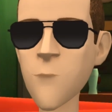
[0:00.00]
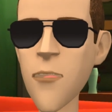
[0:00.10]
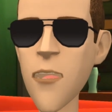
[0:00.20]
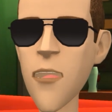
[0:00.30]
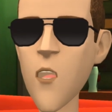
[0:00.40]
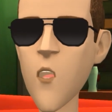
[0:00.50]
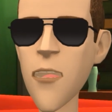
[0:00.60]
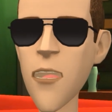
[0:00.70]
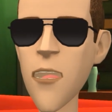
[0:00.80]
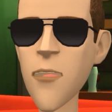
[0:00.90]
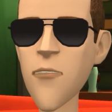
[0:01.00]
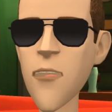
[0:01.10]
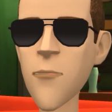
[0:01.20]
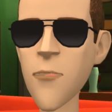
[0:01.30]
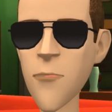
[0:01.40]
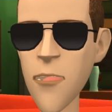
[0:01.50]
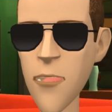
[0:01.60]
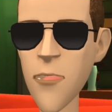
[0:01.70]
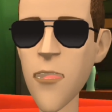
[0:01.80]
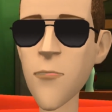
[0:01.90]
I tend to take life in my
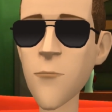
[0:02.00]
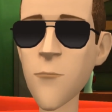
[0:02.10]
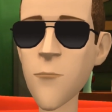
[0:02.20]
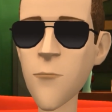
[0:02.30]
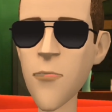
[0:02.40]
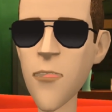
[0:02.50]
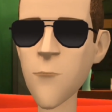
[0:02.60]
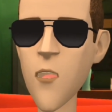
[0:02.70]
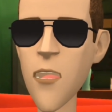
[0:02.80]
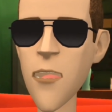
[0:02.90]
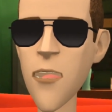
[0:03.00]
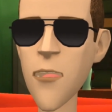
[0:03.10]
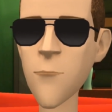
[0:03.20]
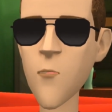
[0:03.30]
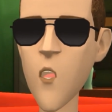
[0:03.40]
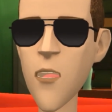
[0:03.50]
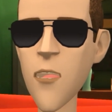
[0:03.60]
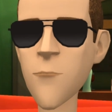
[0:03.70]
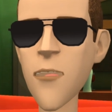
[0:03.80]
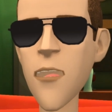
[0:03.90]
stride, and I'm not easily
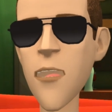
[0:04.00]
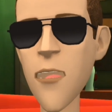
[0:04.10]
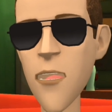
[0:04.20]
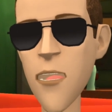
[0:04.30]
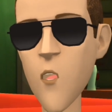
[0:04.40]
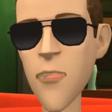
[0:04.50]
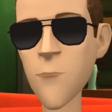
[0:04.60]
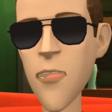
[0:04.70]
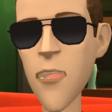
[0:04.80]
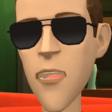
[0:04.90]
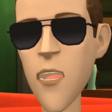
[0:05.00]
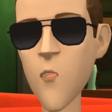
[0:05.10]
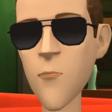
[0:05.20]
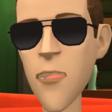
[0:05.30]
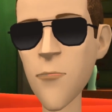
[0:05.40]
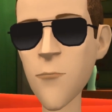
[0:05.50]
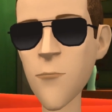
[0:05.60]
bothered by things that are happening around me.